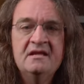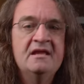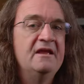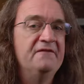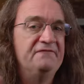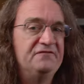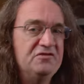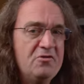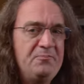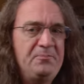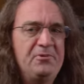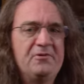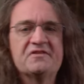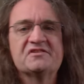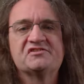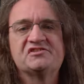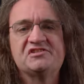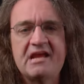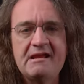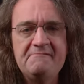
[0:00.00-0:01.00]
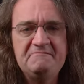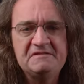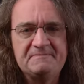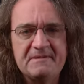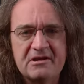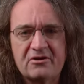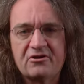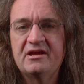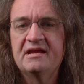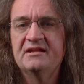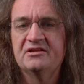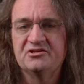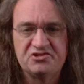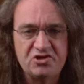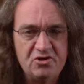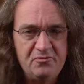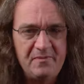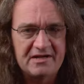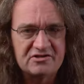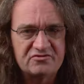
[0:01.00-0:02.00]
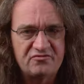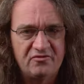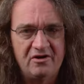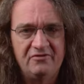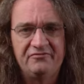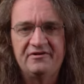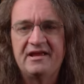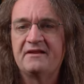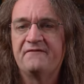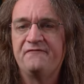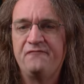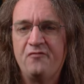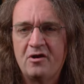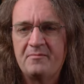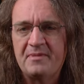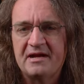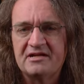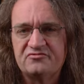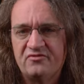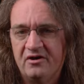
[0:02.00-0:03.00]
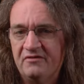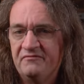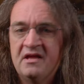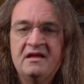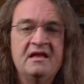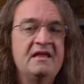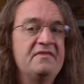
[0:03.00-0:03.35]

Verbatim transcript: If you put the same speaker in a 2x12 and a 4x12,